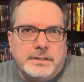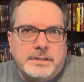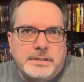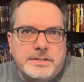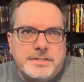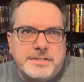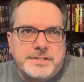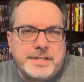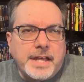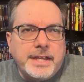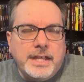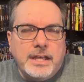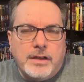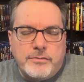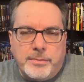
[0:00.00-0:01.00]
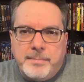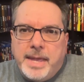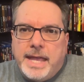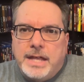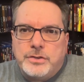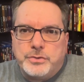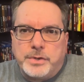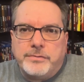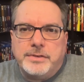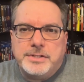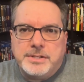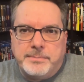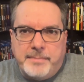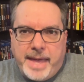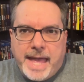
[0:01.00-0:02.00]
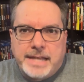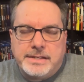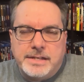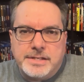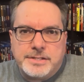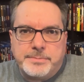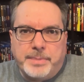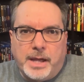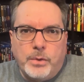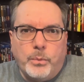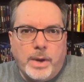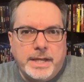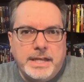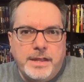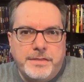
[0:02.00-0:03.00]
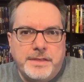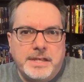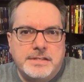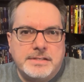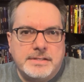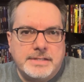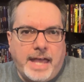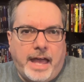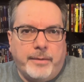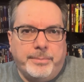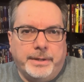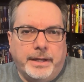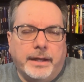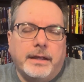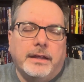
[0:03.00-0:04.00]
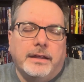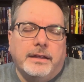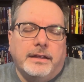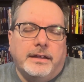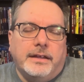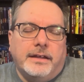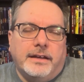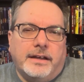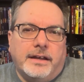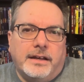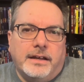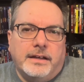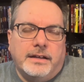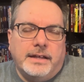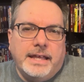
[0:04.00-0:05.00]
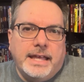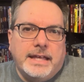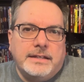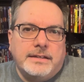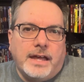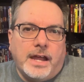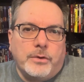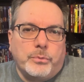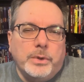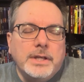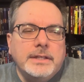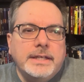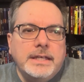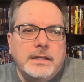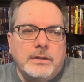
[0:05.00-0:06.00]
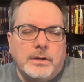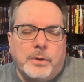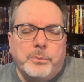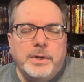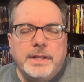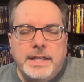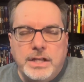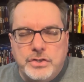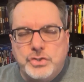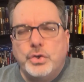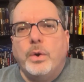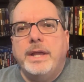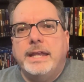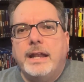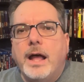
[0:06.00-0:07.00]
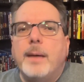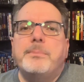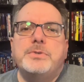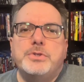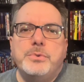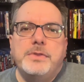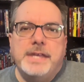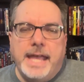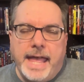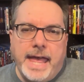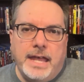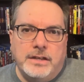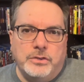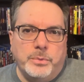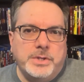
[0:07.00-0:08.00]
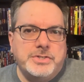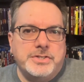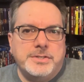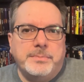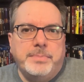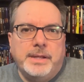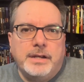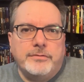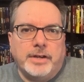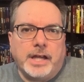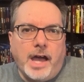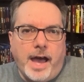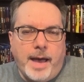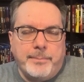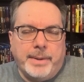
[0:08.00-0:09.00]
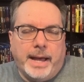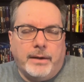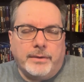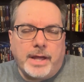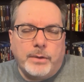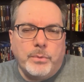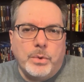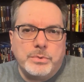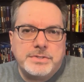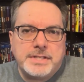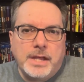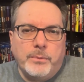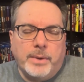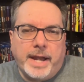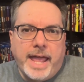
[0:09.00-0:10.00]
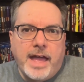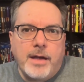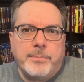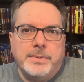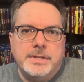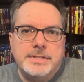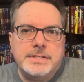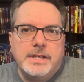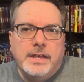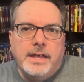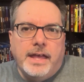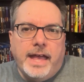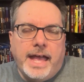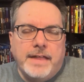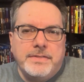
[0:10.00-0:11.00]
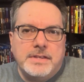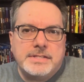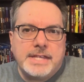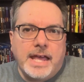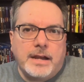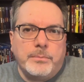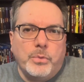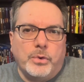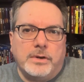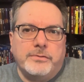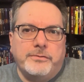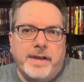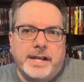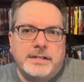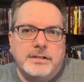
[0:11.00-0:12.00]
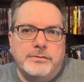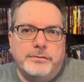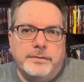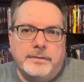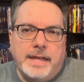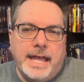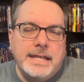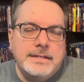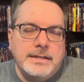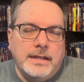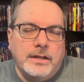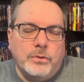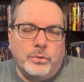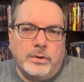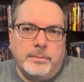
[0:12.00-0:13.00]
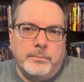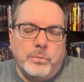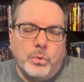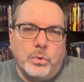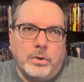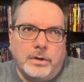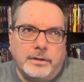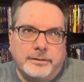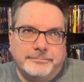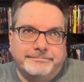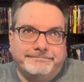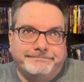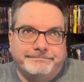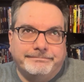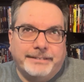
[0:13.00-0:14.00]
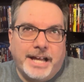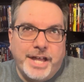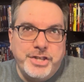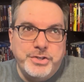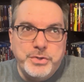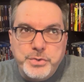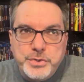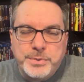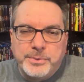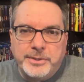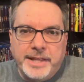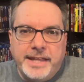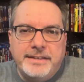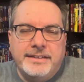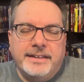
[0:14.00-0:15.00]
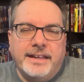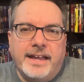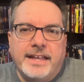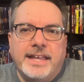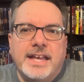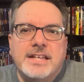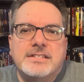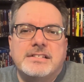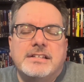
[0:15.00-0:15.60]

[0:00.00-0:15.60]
study of a man driven to madness by what he thinks is happening. Uh, and I really, I really enjoyed it up to the end, which is a bit of a cop out. I won't say what happens. Had this had a more effective ending or a more unusual ending, I guess